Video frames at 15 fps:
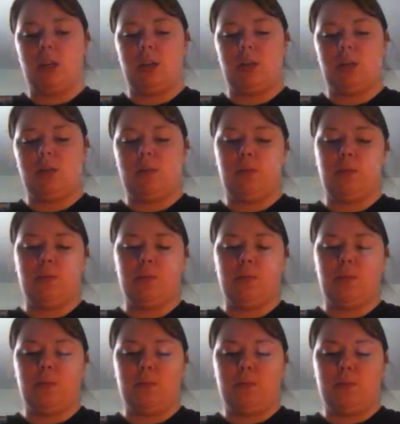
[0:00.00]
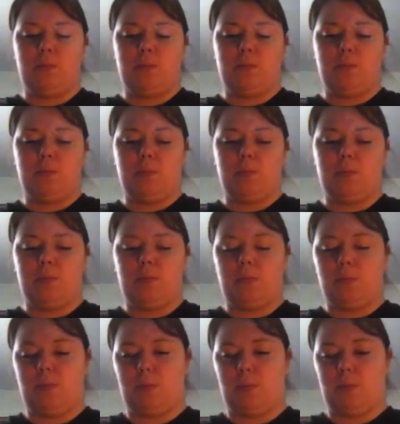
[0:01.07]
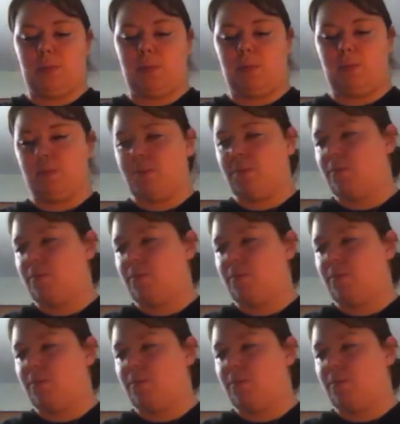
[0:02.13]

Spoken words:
(silence)